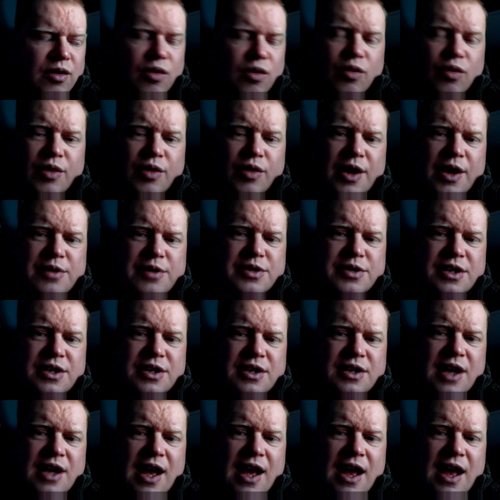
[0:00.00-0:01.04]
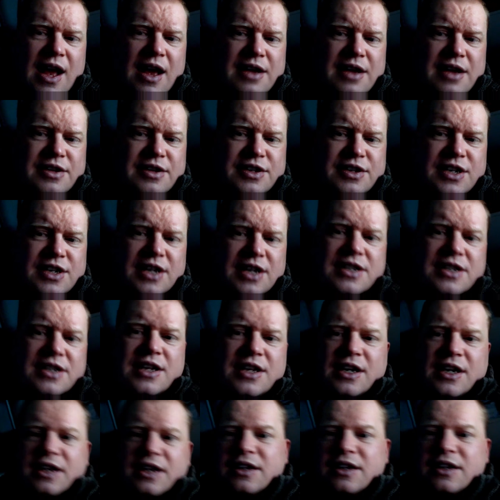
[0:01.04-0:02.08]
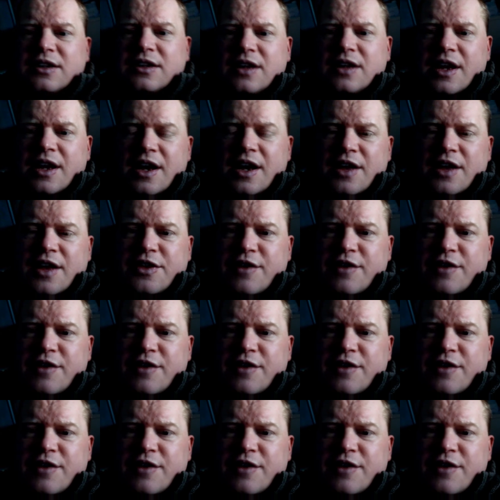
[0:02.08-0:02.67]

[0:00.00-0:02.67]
all those 16 uh,